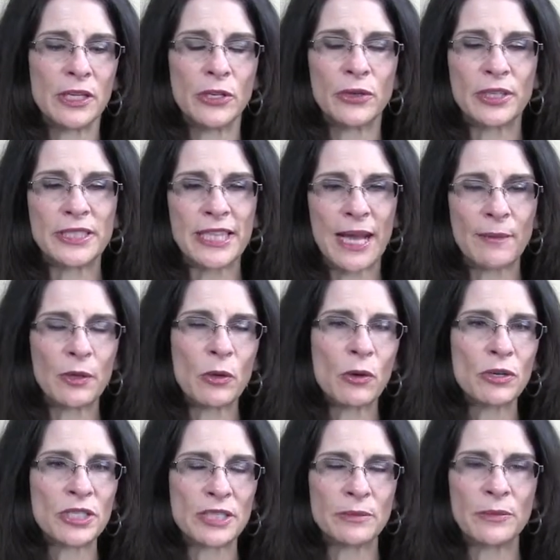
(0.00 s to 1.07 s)
You can tap A
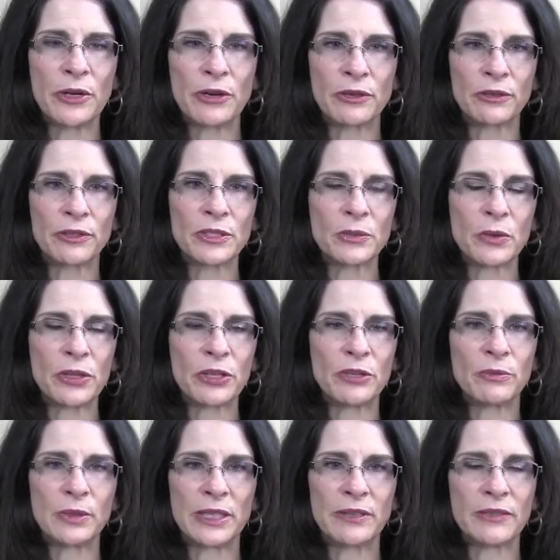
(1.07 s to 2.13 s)
Course in Miracles, whether
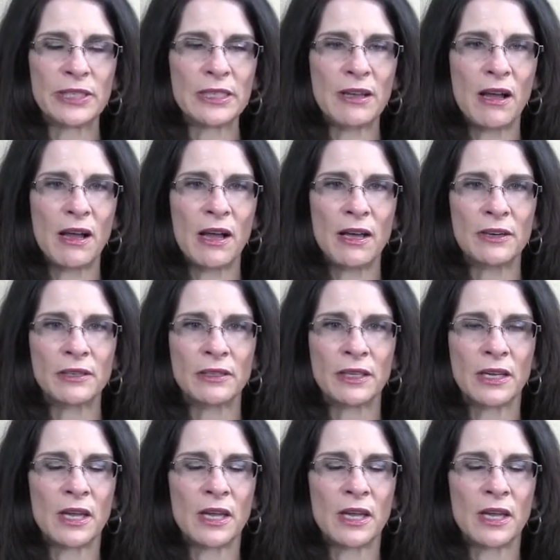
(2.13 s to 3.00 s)
you believe in God